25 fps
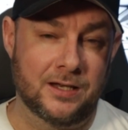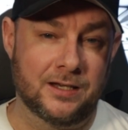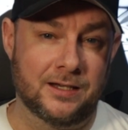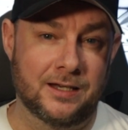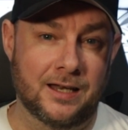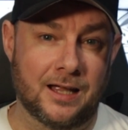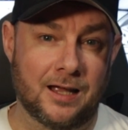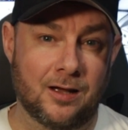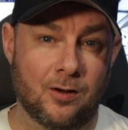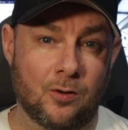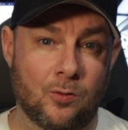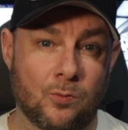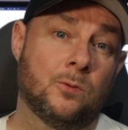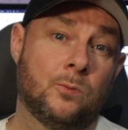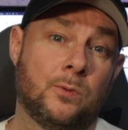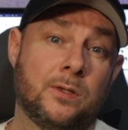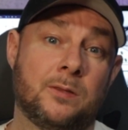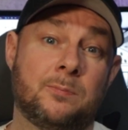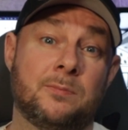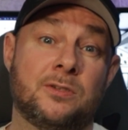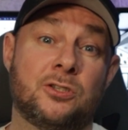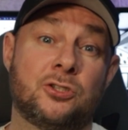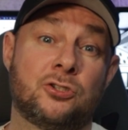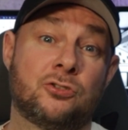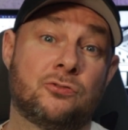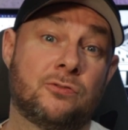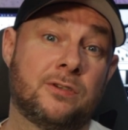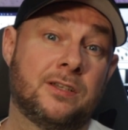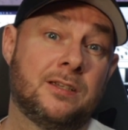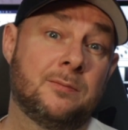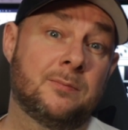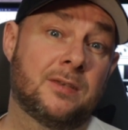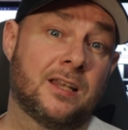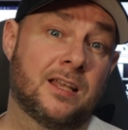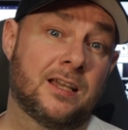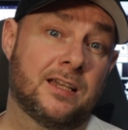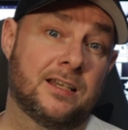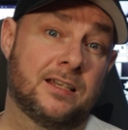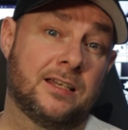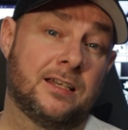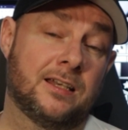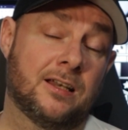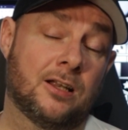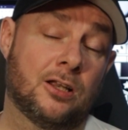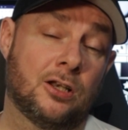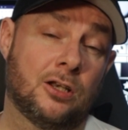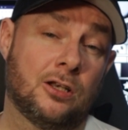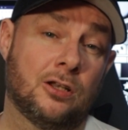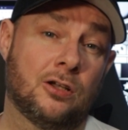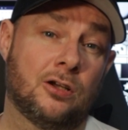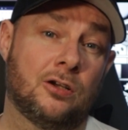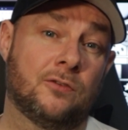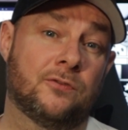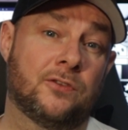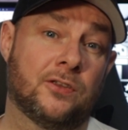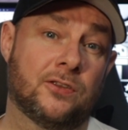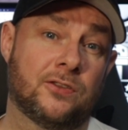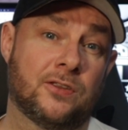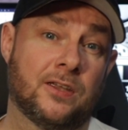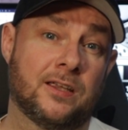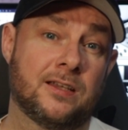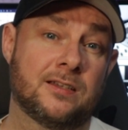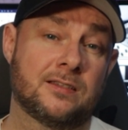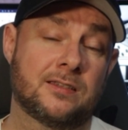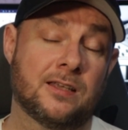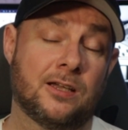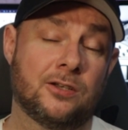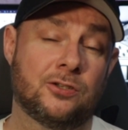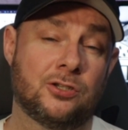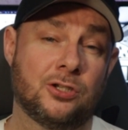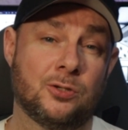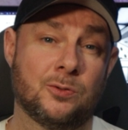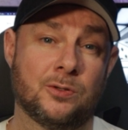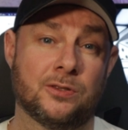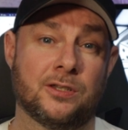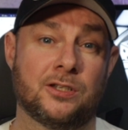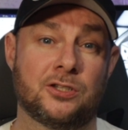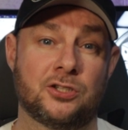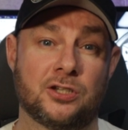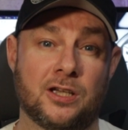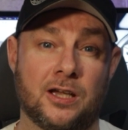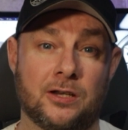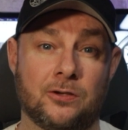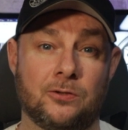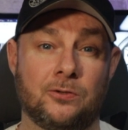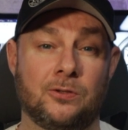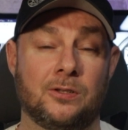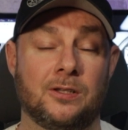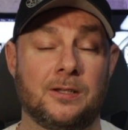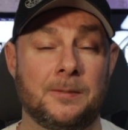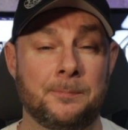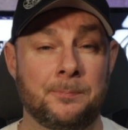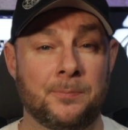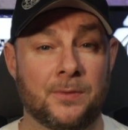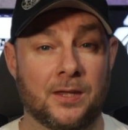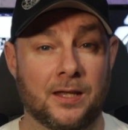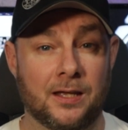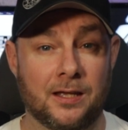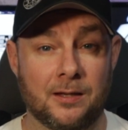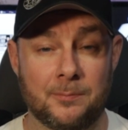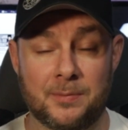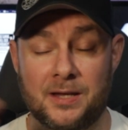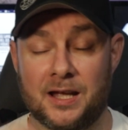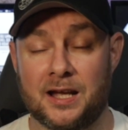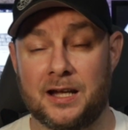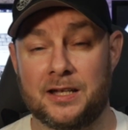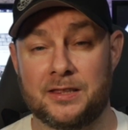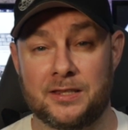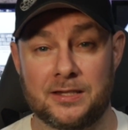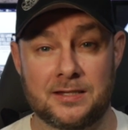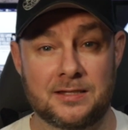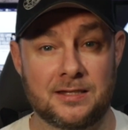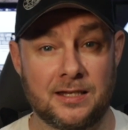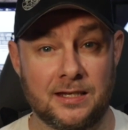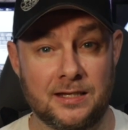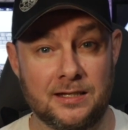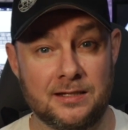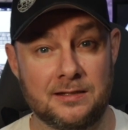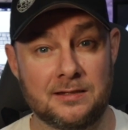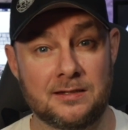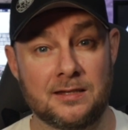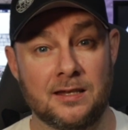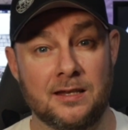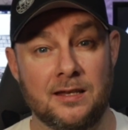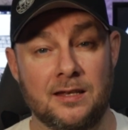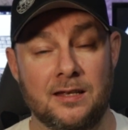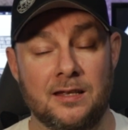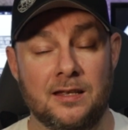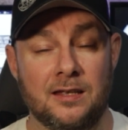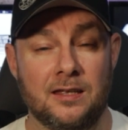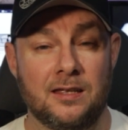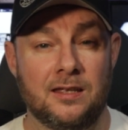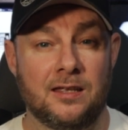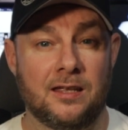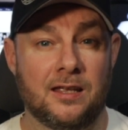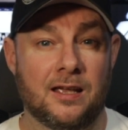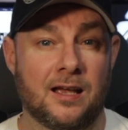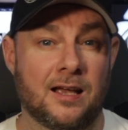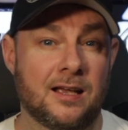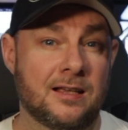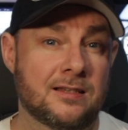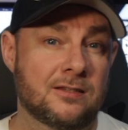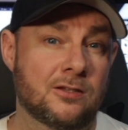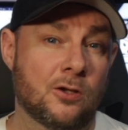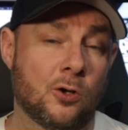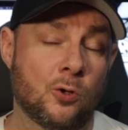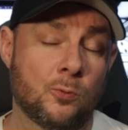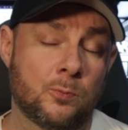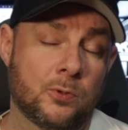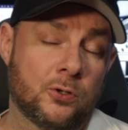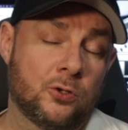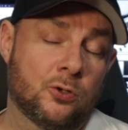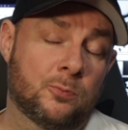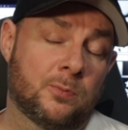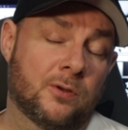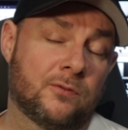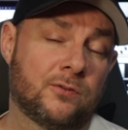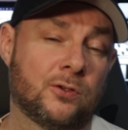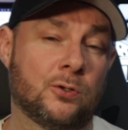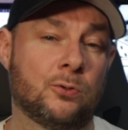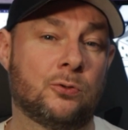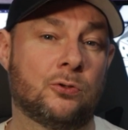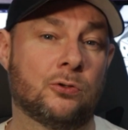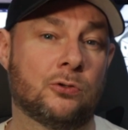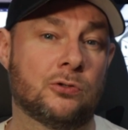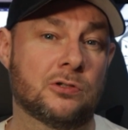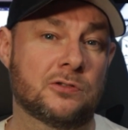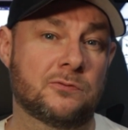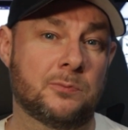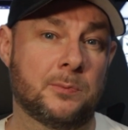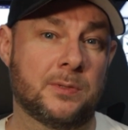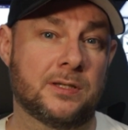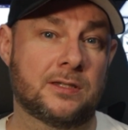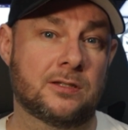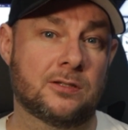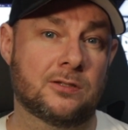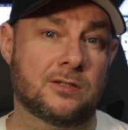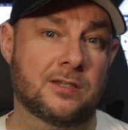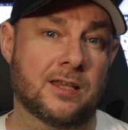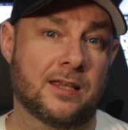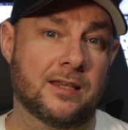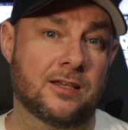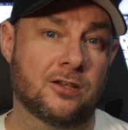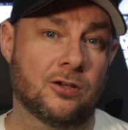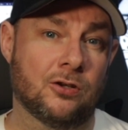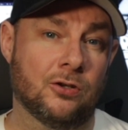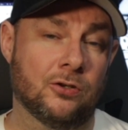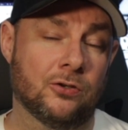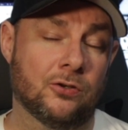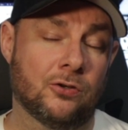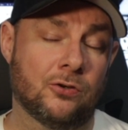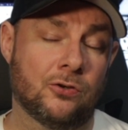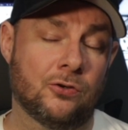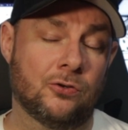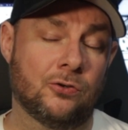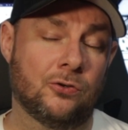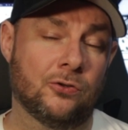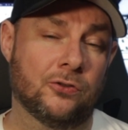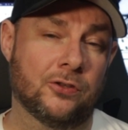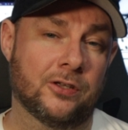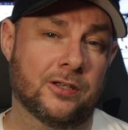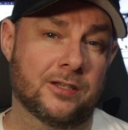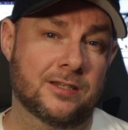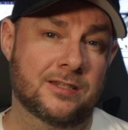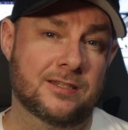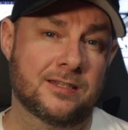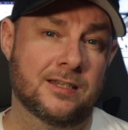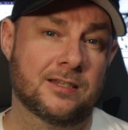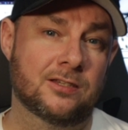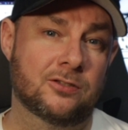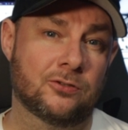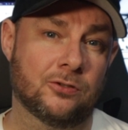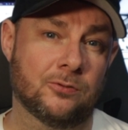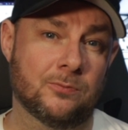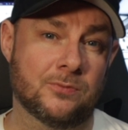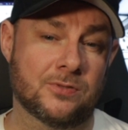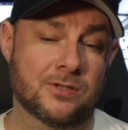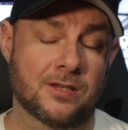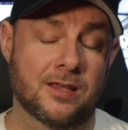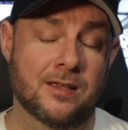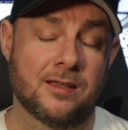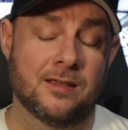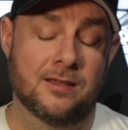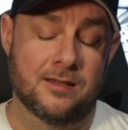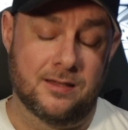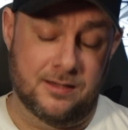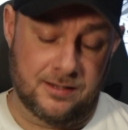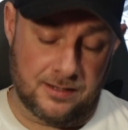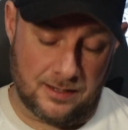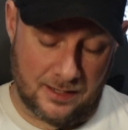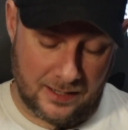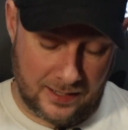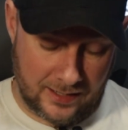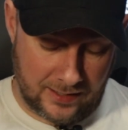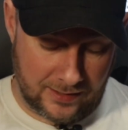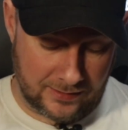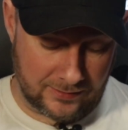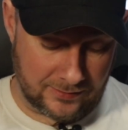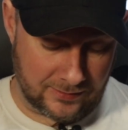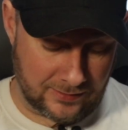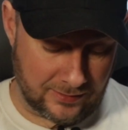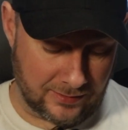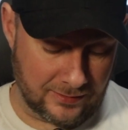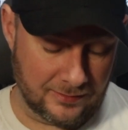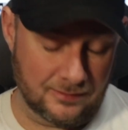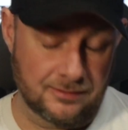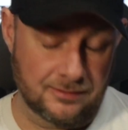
Now, with me streamlining a lot of the things that I do on the channel behind the scenes, it has opened up a few doors for me to take on other systems, and